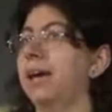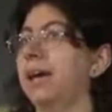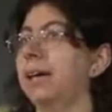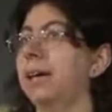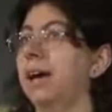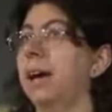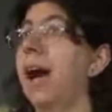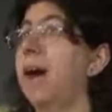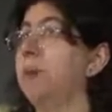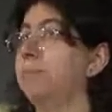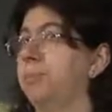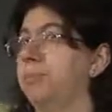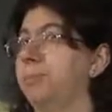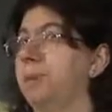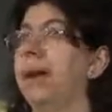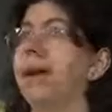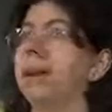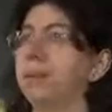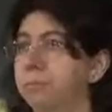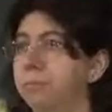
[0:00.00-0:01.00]
in a
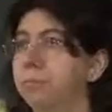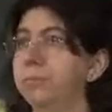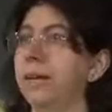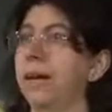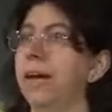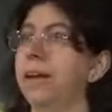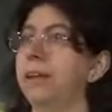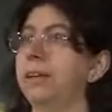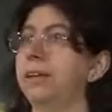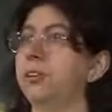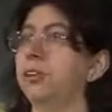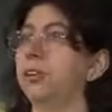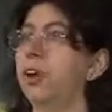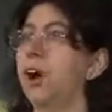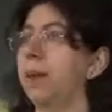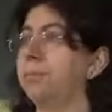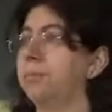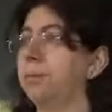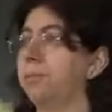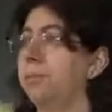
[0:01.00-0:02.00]
hyperplane, okay, linear
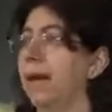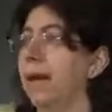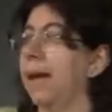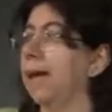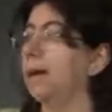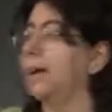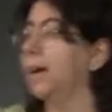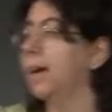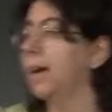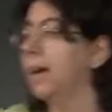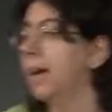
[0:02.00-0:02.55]
hyperplane,